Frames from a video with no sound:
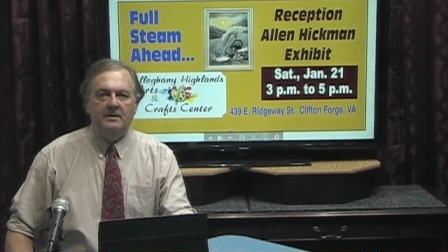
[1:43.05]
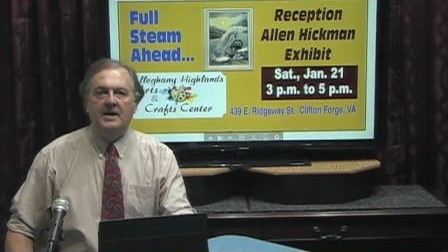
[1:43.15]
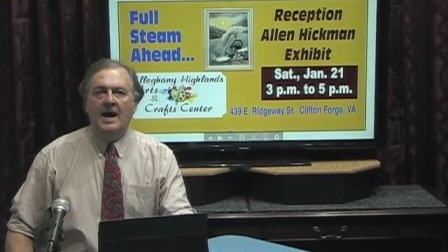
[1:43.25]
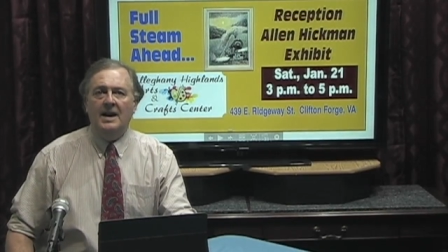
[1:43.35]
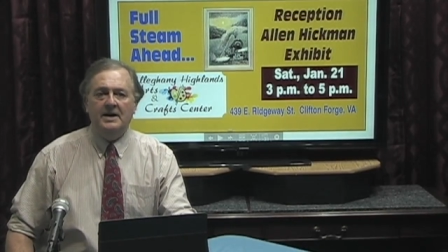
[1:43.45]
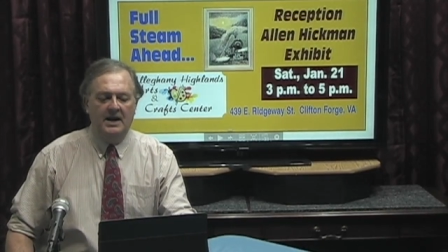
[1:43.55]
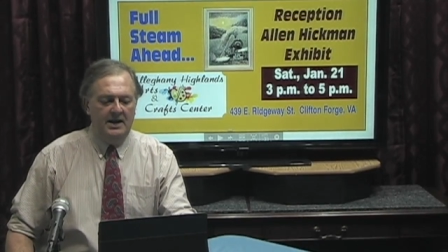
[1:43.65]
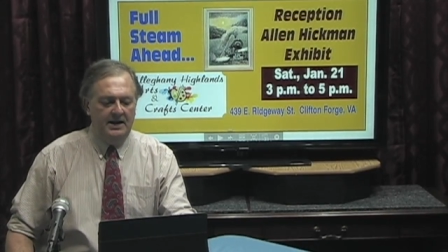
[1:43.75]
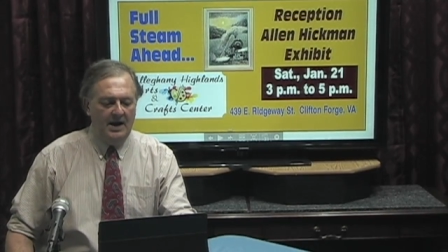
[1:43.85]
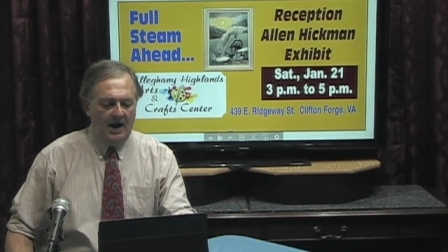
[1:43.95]
The
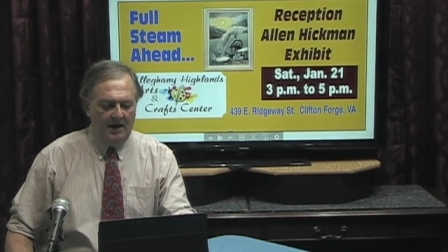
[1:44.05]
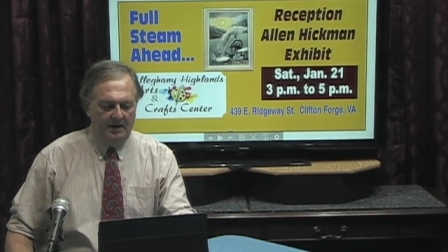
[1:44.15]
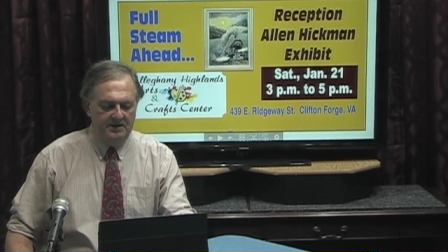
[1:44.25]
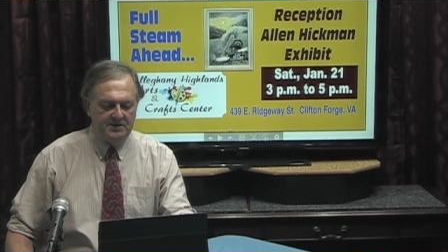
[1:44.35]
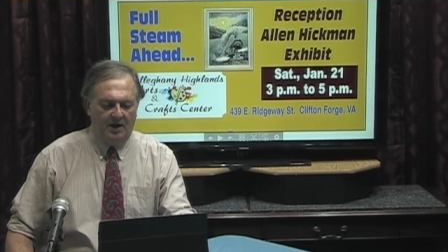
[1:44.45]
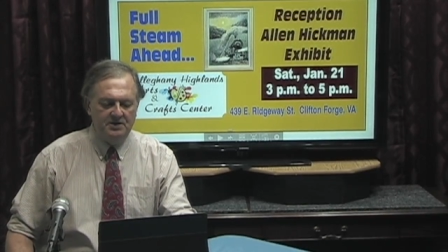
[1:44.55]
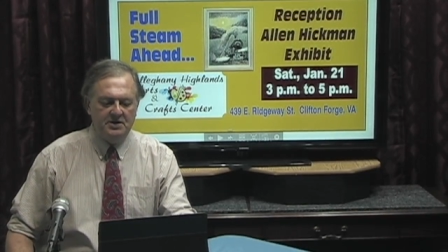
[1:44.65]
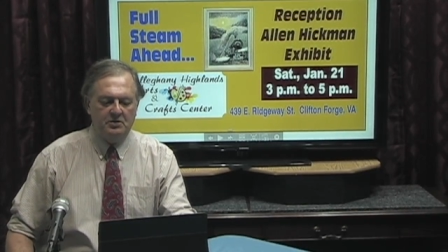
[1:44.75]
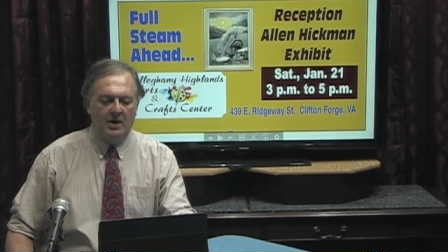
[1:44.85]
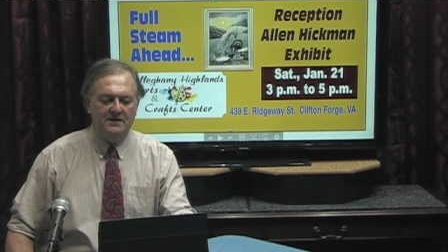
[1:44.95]
Alleghany Highlands Arts
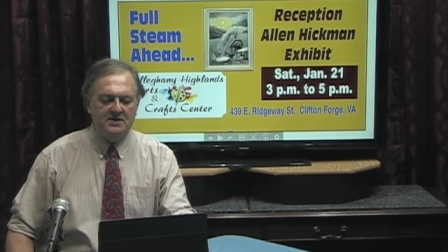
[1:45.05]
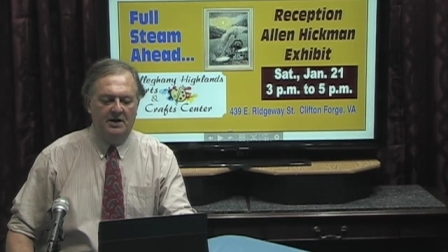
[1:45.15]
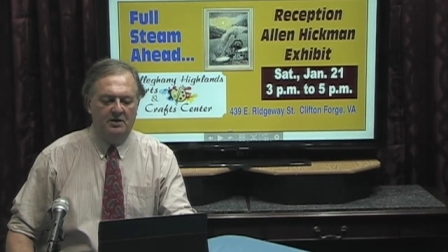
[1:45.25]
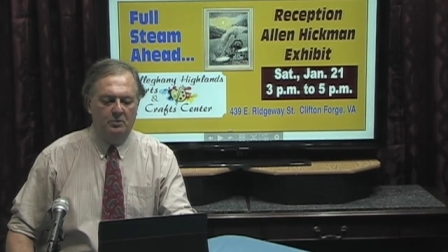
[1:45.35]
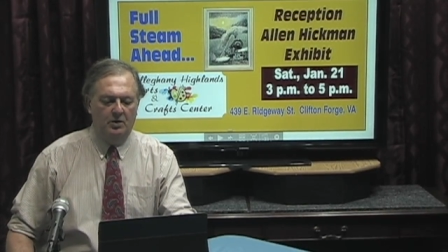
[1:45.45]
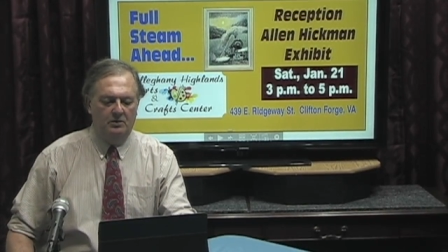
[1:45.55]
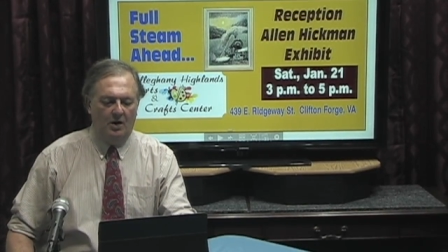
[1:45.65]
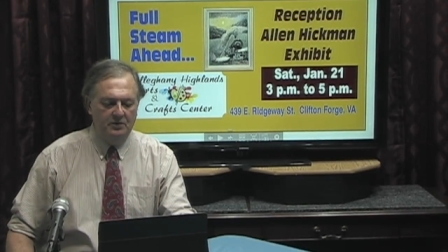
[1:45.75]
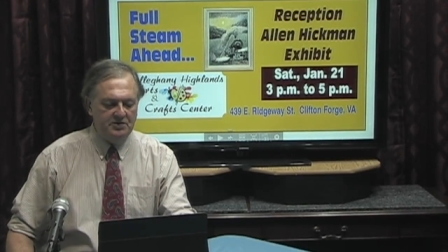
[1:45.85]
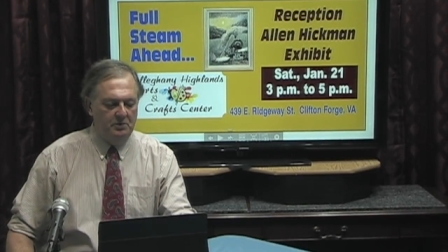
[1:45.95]
and Crafts Center will
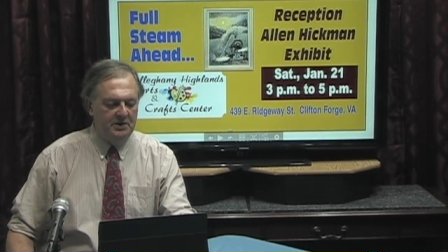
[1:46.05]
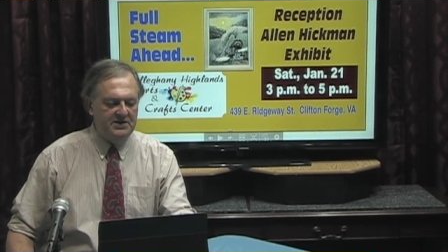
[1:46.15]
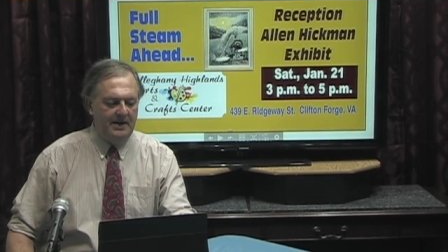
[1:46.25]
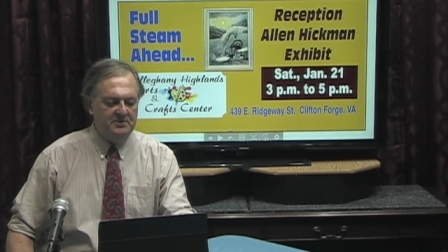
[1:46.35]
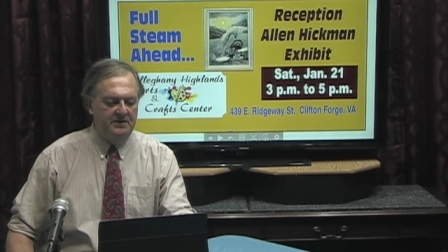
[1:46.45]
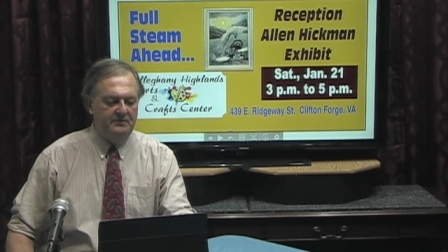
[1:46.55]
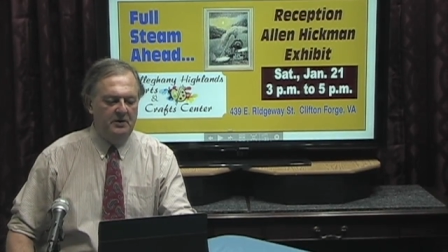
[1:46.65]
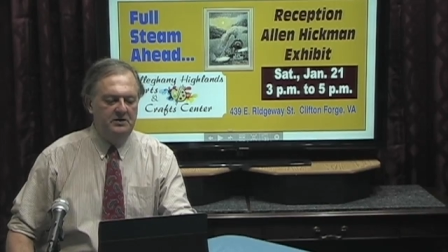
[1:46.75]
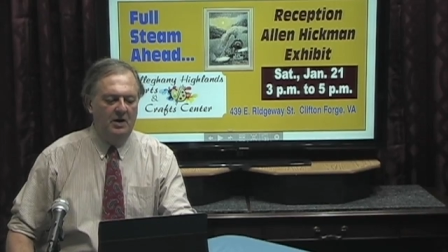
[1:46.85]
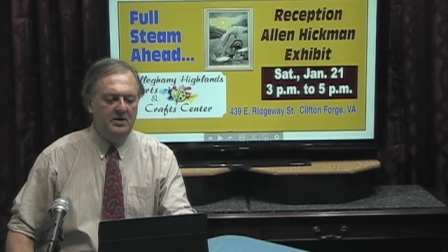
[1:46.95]
host a reception
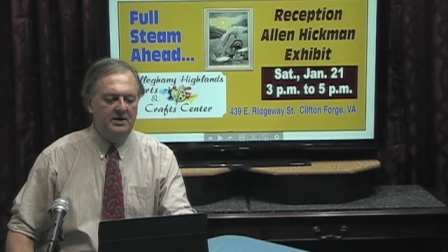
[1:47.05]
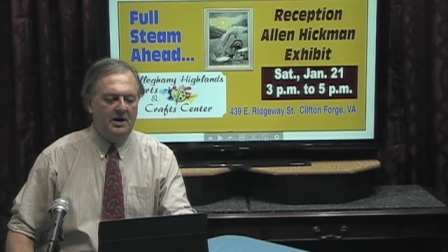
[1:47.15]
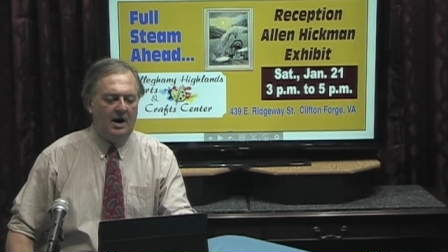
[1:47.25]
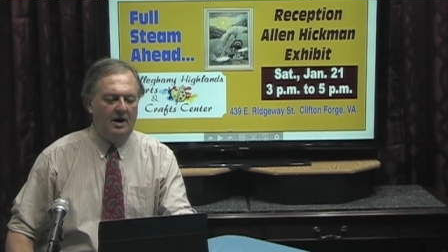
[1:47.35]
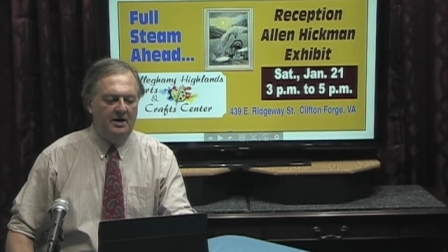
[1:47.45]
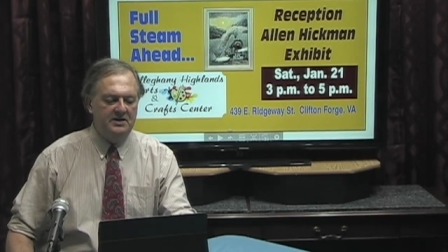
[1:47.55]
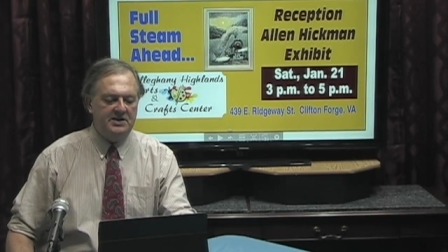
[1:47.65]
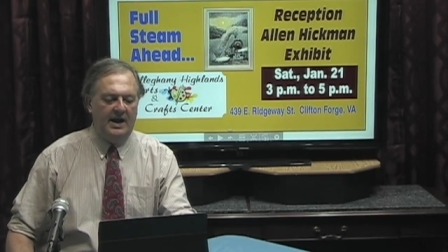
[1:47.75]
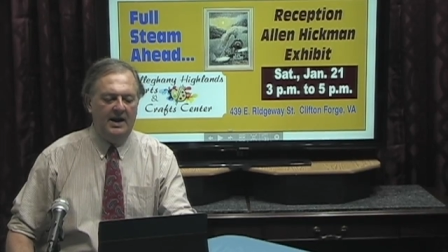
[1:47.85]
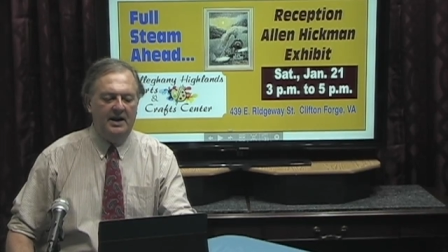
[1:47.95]
for noted
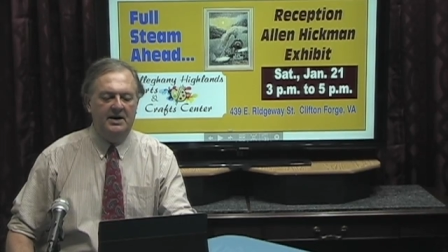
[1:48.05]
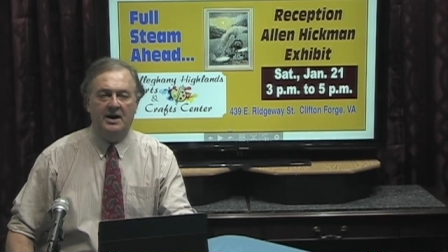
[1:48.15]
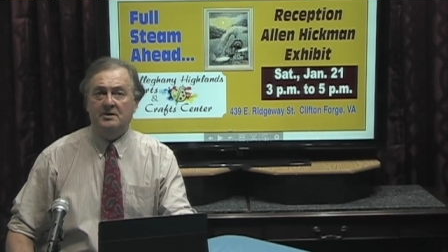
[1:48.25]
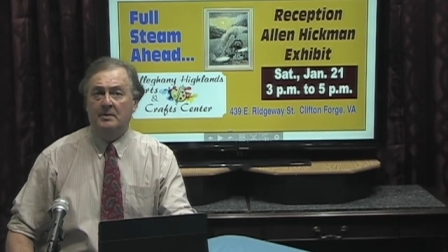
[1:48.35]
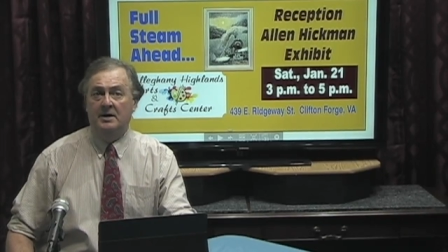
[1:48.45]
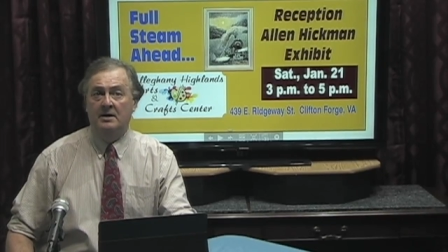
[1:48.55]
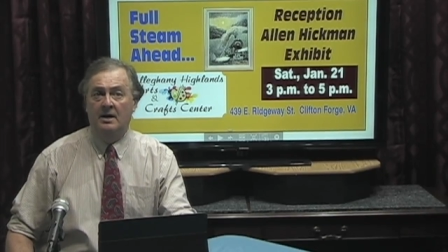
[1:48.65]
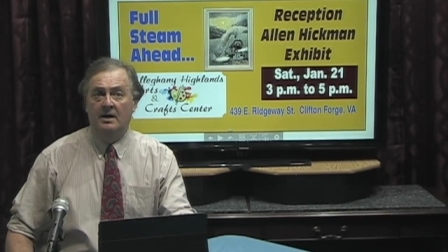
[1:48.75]
artist Alan Hickman